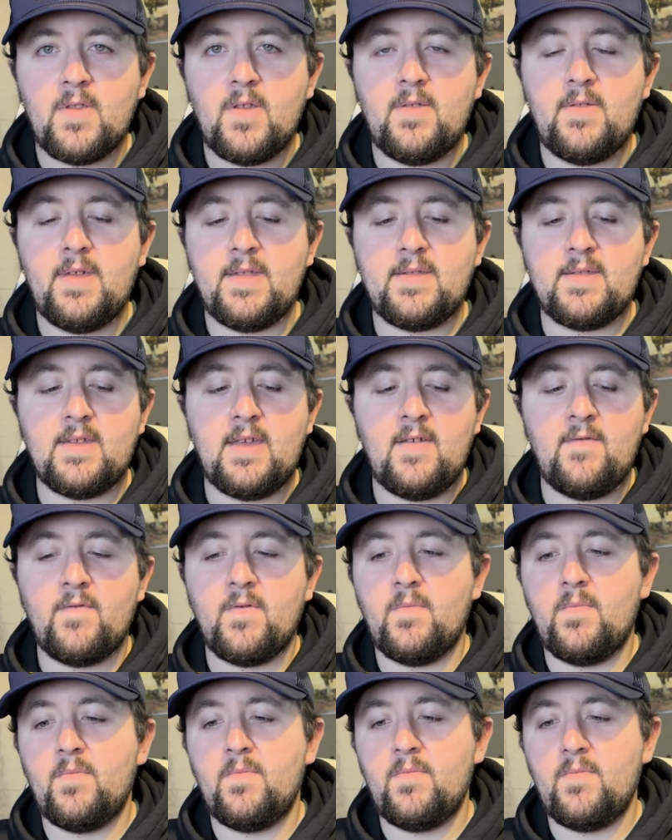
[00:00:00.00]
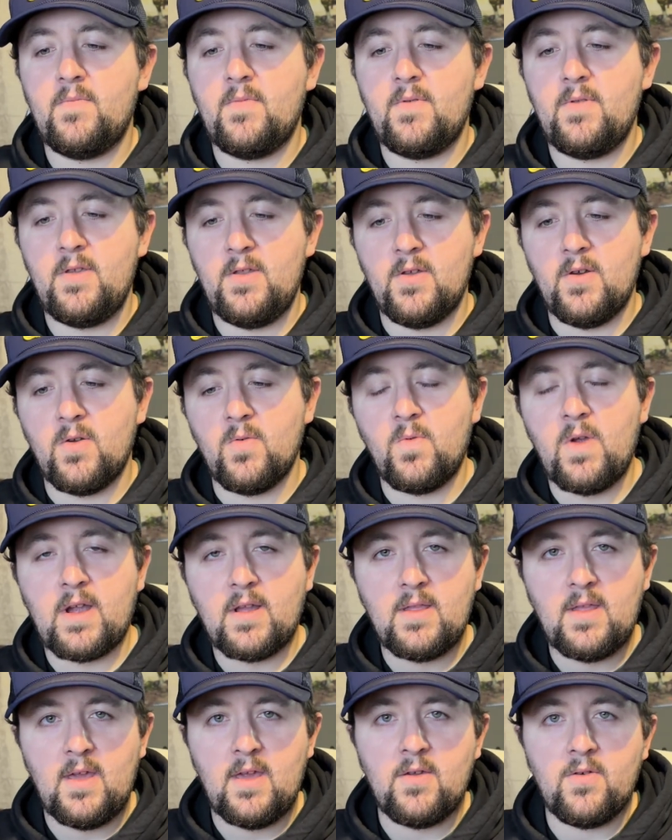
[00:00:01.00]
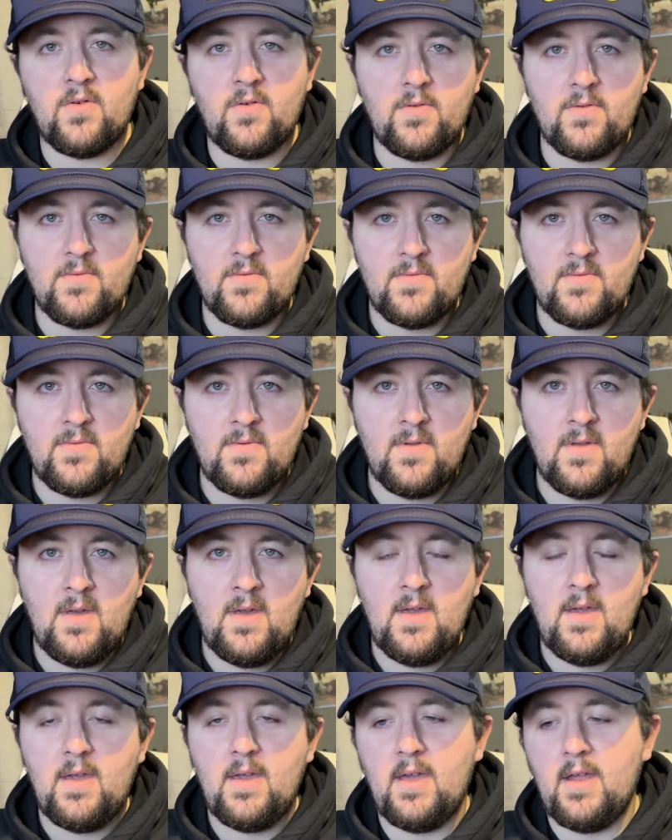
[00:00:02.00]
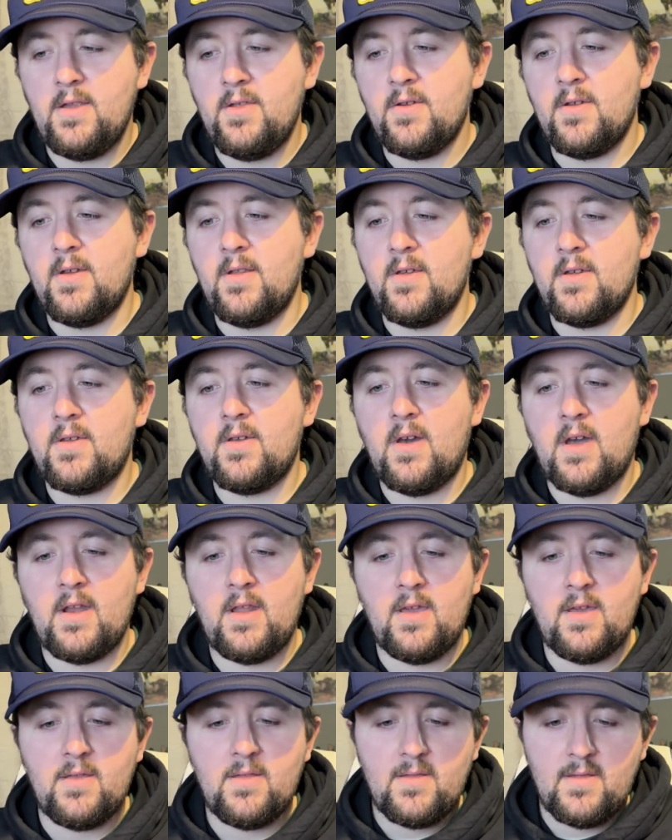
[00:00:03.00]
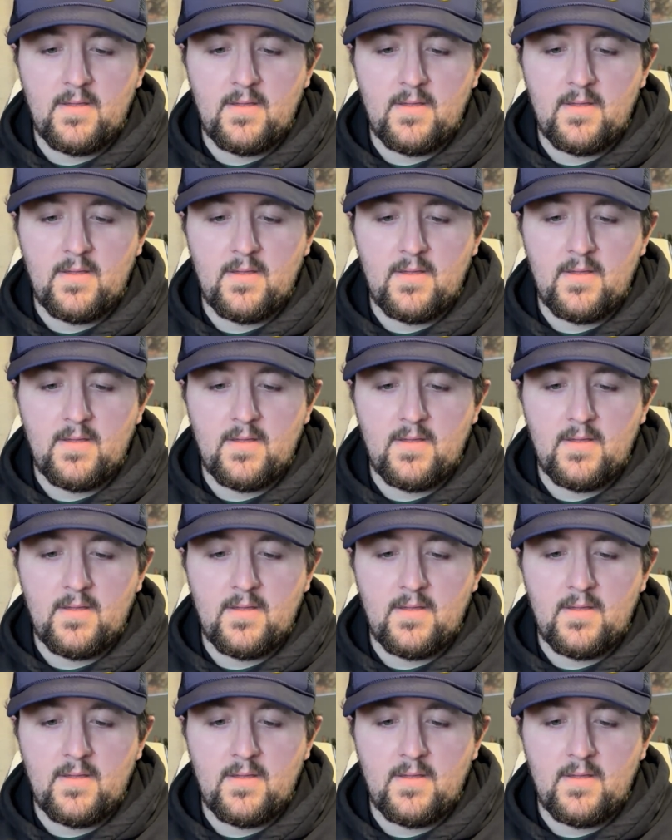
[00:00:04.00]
let's say from a rectangle, and you're going to cut it,